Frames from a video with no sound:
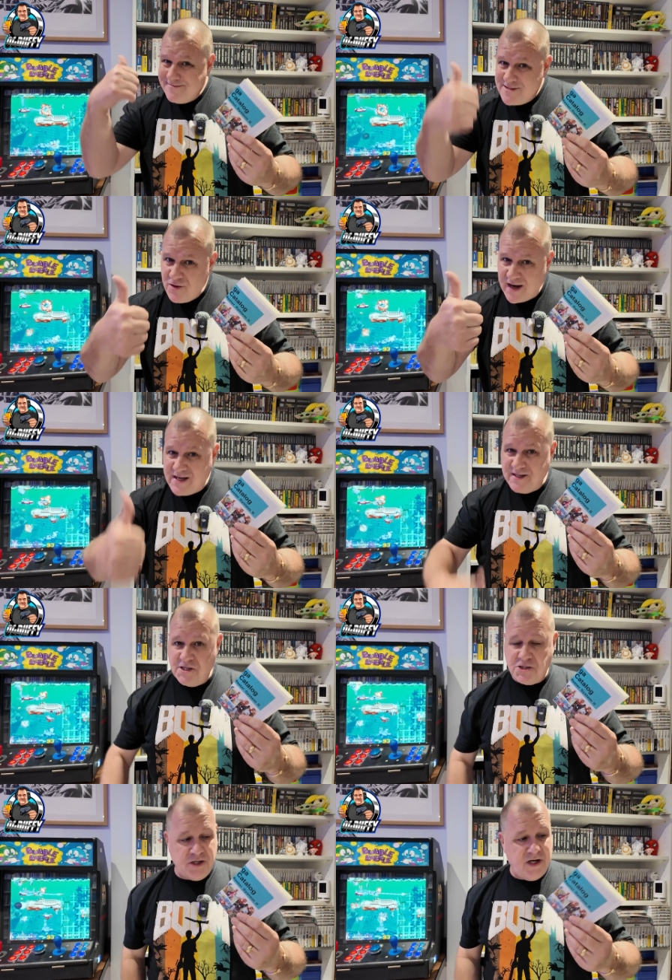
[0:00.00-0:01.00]
great
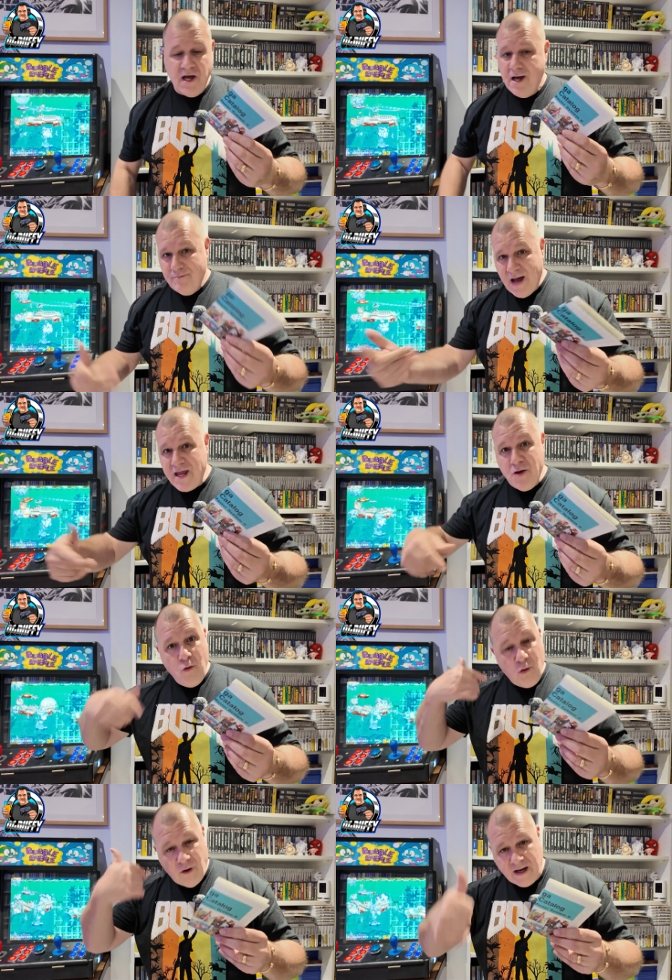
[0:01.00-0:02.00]
condition.
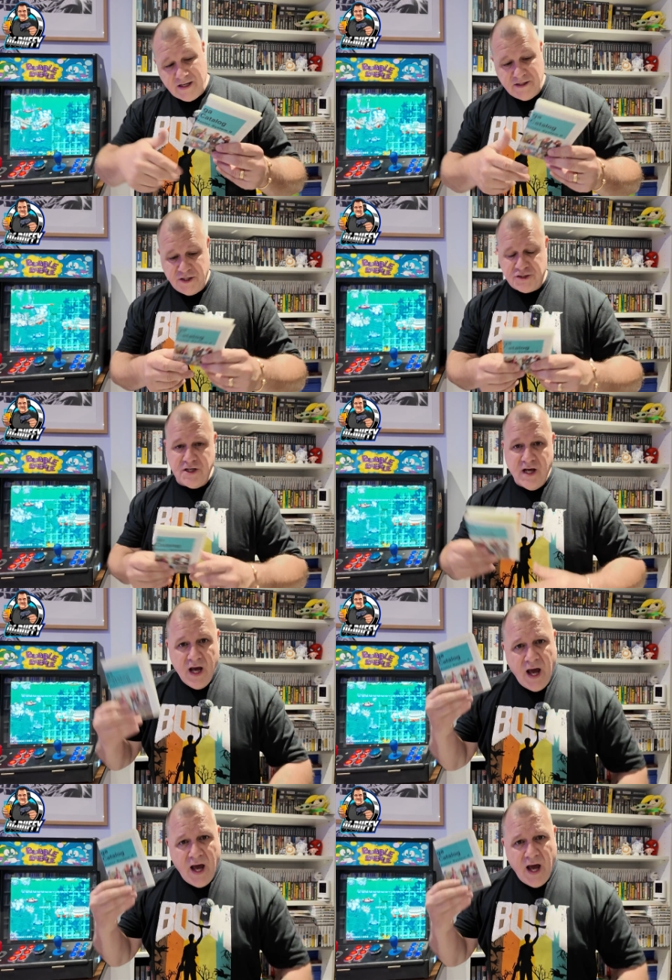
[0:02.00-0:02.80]
Manual, great condition.